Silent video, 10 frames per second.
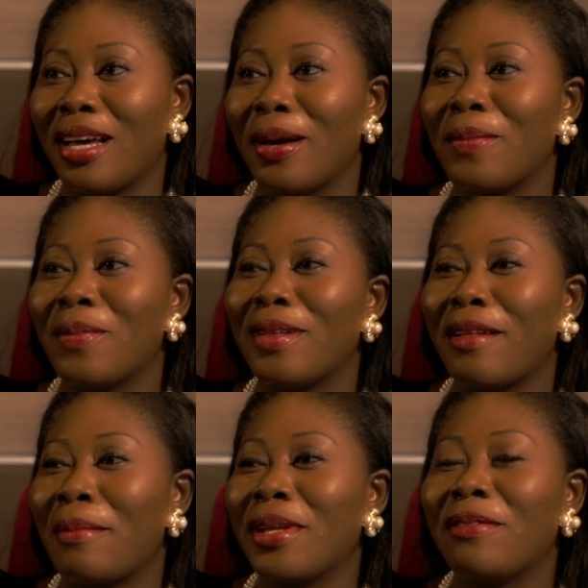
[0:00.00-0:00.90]

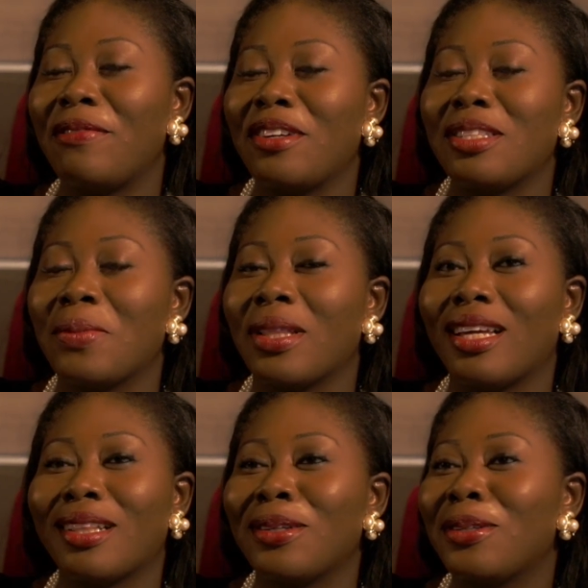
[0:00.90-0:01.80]
I mean, the first month
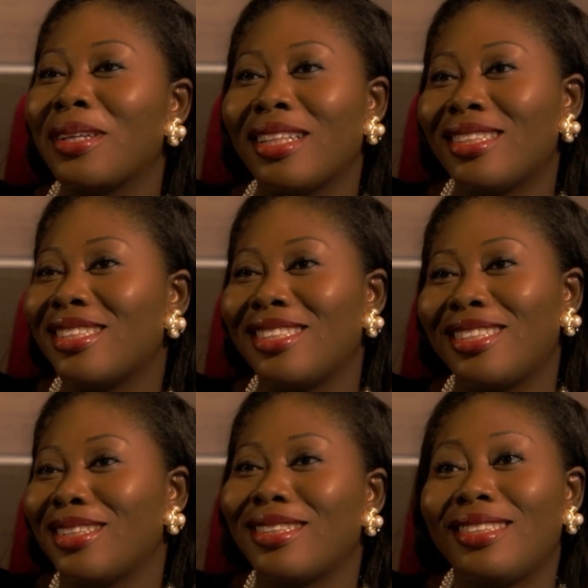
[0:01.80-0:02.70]
I thought, okay, this is
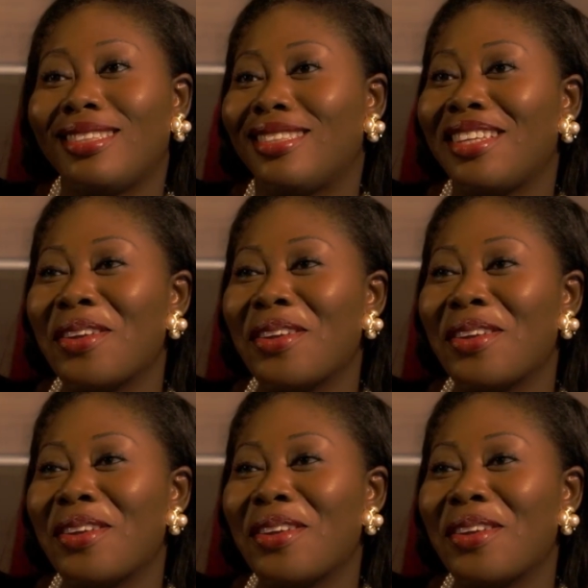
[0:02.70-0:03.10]
just,